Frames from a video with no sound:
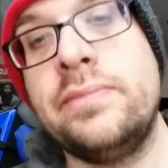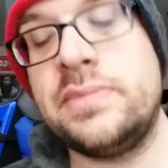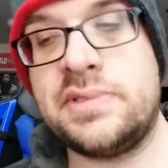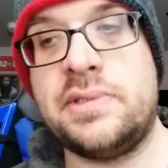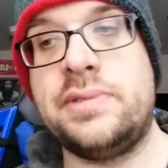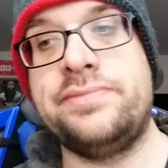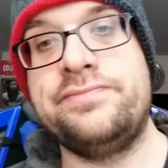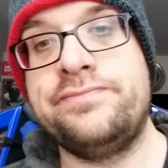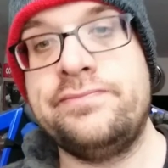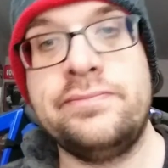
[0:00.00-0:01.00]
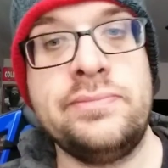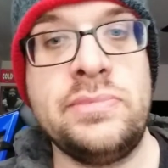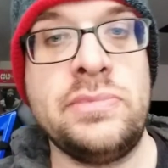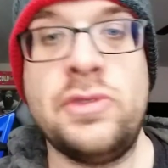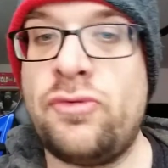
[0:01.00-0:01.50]
So,
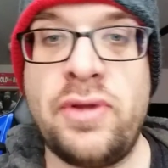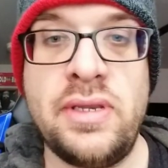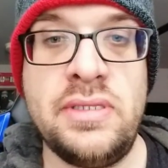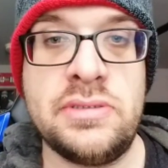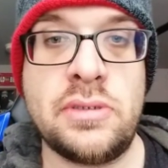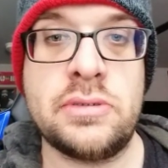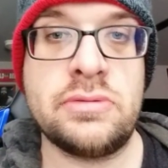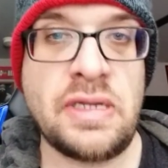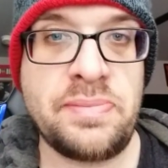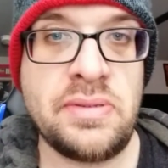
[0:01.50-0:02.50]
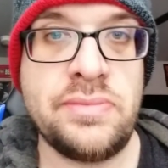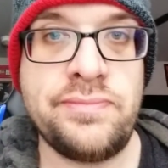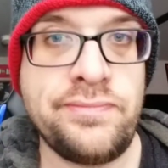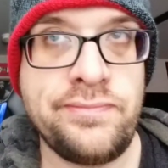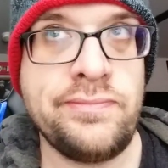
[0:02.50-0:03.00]
the ratings are dropping.
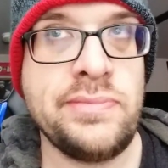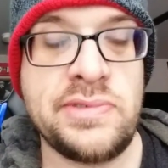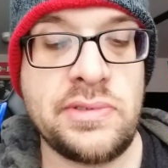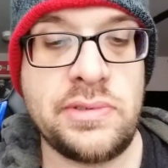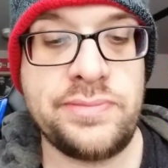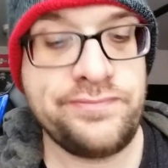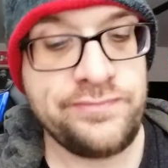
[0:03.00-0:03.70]
So,